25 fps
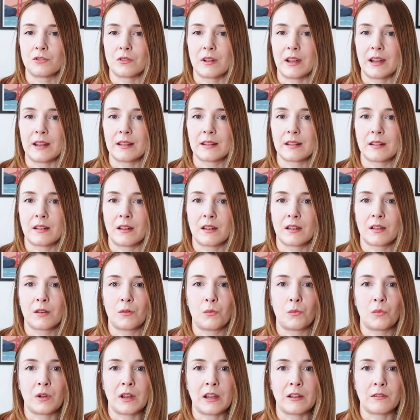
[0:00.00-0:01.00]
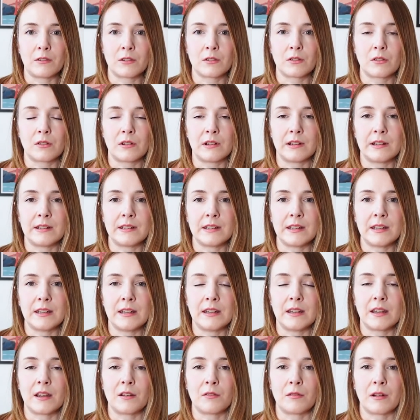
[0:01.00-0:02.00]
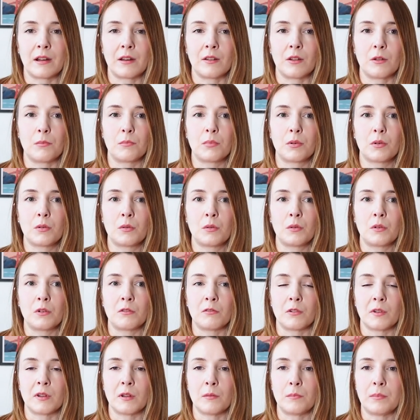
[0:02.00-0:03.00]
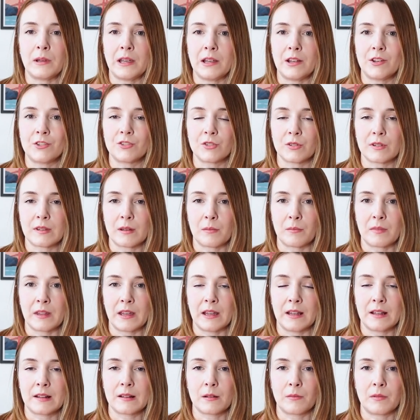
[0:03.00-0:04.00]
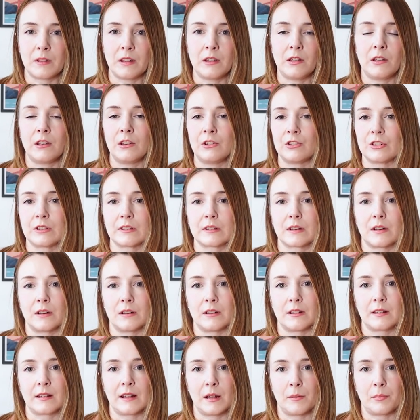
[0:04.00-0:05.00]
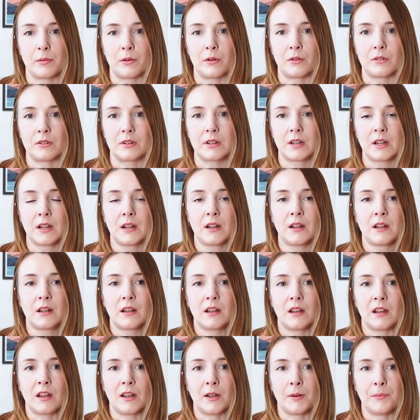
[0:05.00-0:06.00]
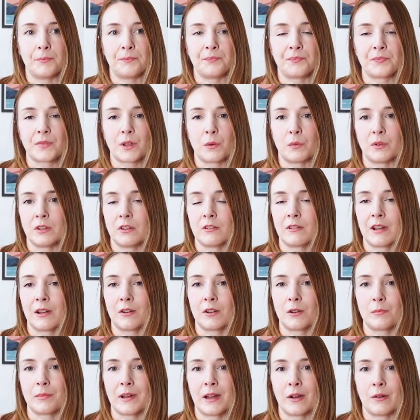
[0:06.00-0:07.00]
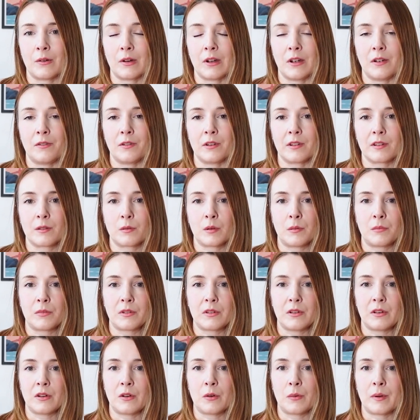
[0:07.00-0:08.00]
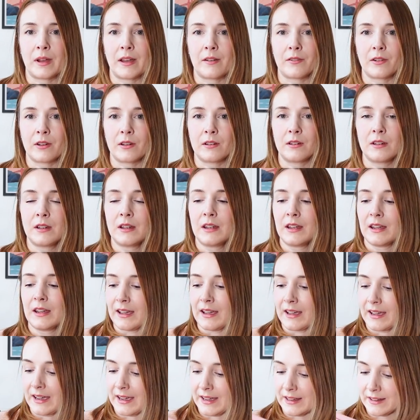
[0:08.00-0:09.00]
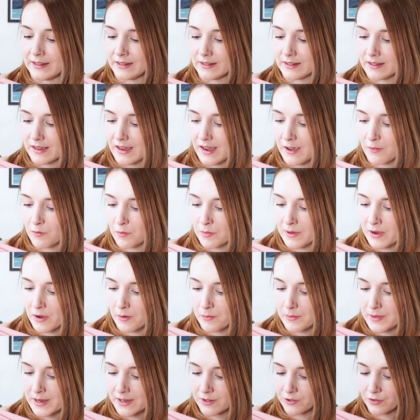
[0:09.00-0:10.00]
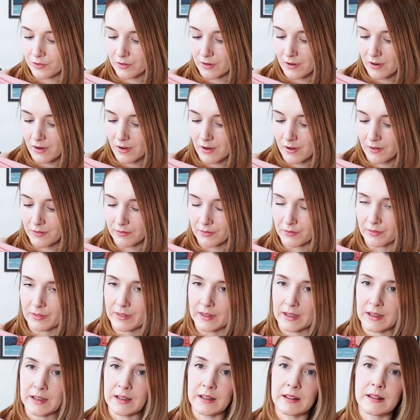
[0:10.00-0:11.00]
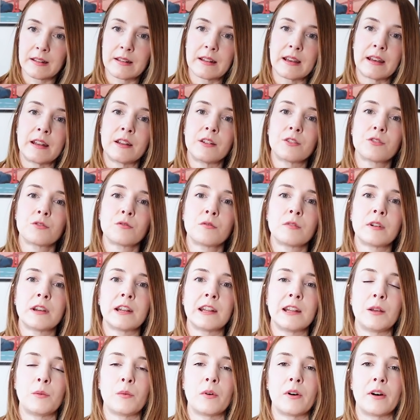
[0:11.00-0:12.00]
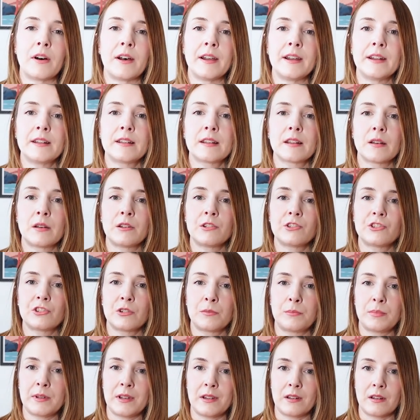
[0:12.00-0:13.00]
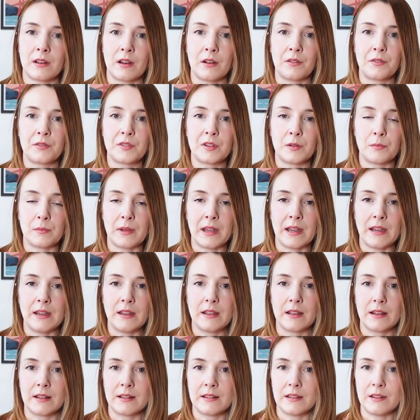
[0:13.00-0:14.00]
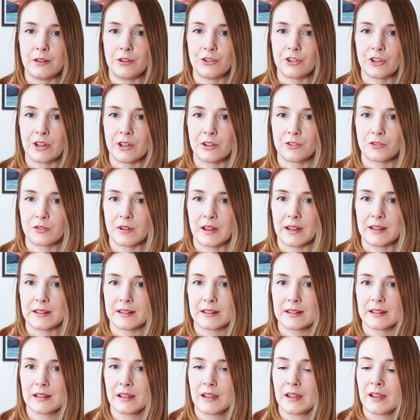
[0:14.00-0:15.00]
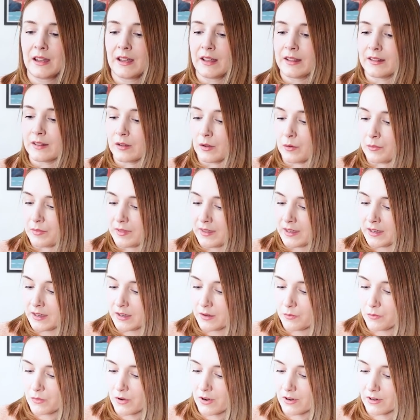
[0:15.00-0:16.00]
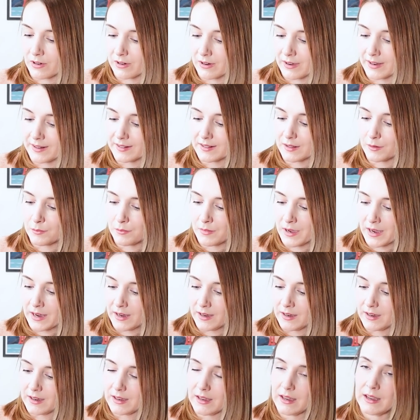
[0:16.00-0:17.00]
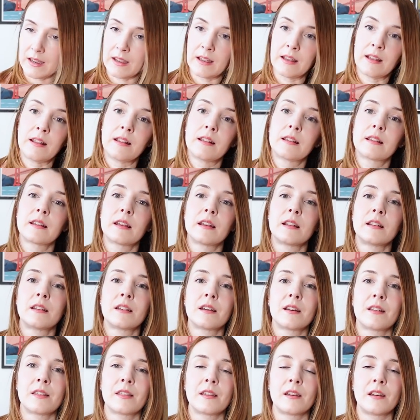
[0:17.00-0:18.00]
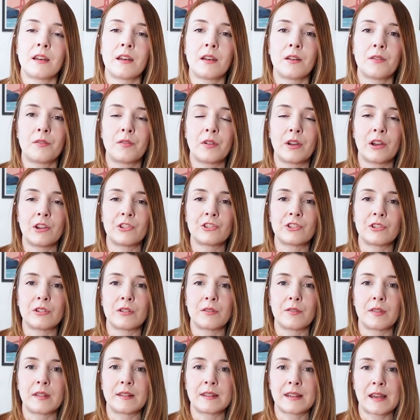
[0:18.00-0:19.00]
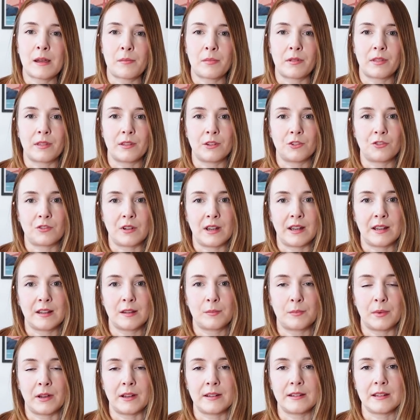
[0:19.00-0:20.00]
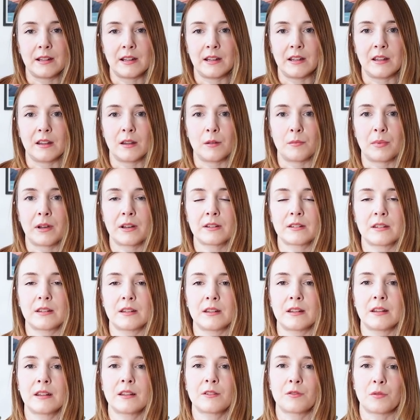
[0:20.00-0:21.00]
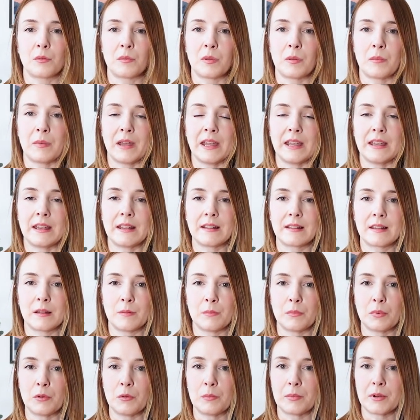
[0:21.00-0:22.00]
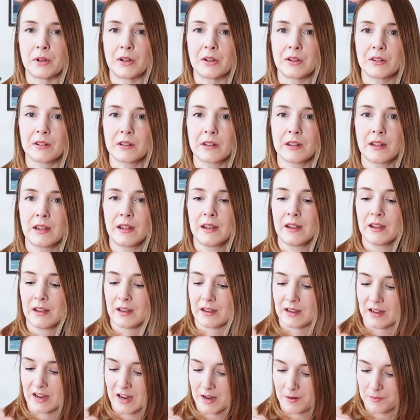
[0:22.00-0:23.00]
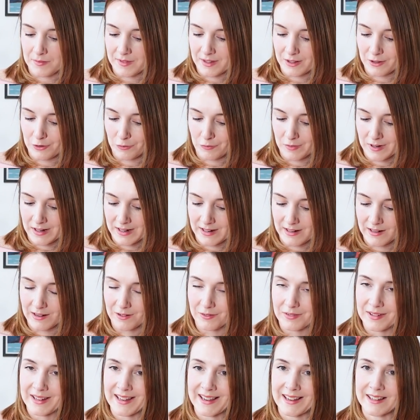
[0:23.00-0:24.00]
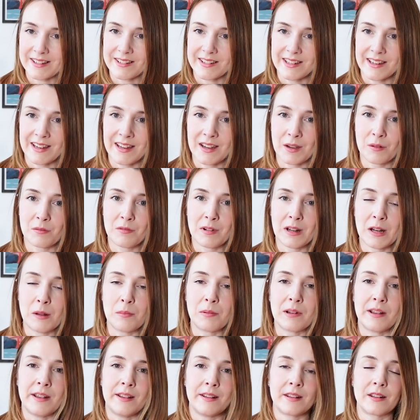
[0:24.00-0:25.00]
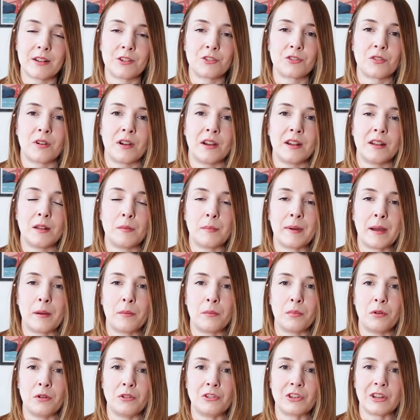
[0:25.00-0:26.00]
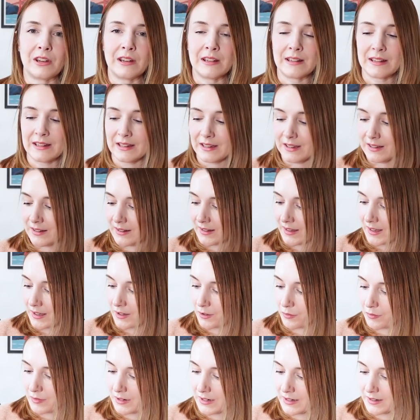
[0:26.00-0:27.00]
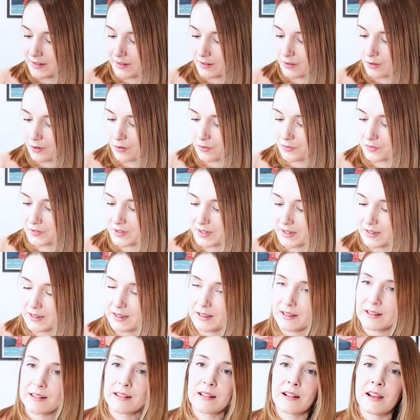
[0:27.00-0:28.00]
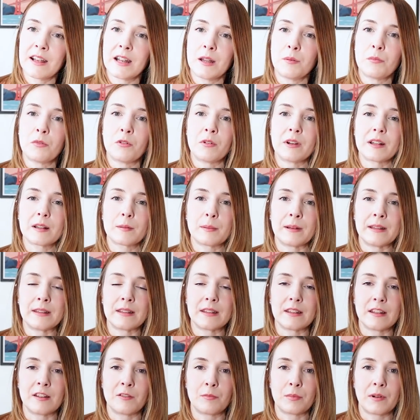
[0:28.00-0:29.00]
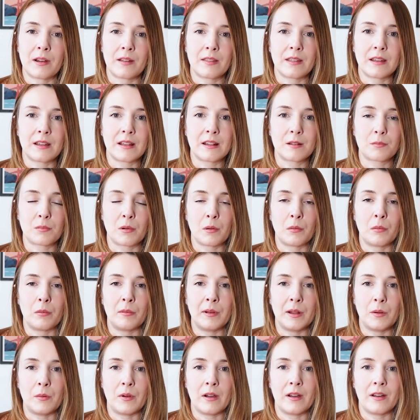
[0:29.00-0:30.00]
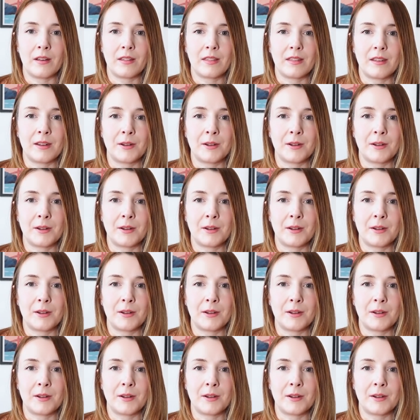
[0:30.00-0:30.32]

dress that I can wear on holiday around the pool or on the beach or something, something that you can just kind of slip on when you're out and about over a swimsuit or whatever. And I have about 1.5 meters of this, and it's really wide, so it should be enough to make a t-shirt dress. So I'm thinking what I'd like to make is another version of the Tabitha dress by Tilly and the Buttons from the Make It Simple book. This is really lovely, actually. I'm really pleased I tried the bamboo jersey because it is really soft. Slightly more expensive, but I think it's probably worth